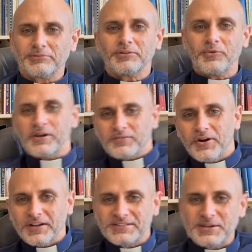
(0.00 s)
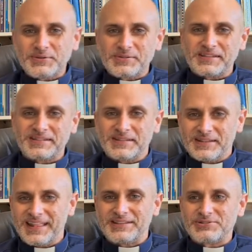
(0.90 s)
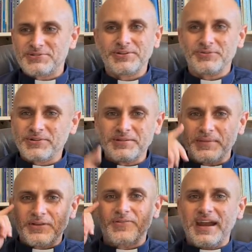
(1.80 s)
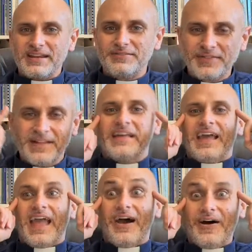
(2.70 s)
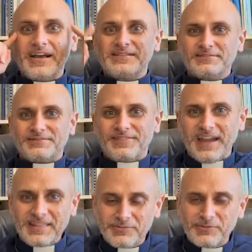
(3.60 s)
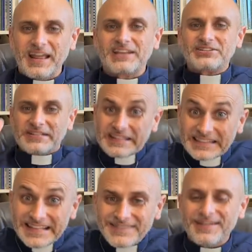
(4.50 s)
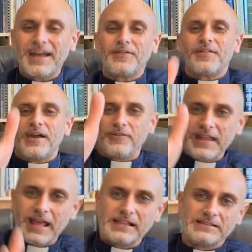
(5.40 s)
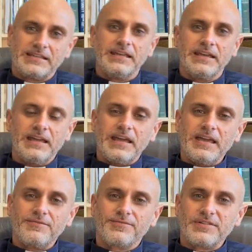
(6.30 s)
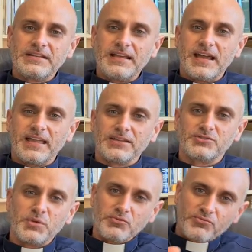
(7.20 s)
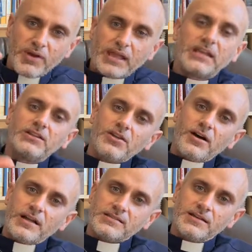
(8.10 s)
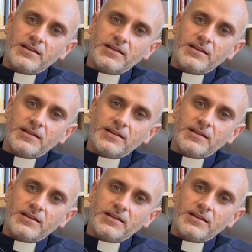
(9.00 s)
Word of God tells us that's true. Wouldn't it be great if our eyes of faith would actually live out that reality every day, as we recognize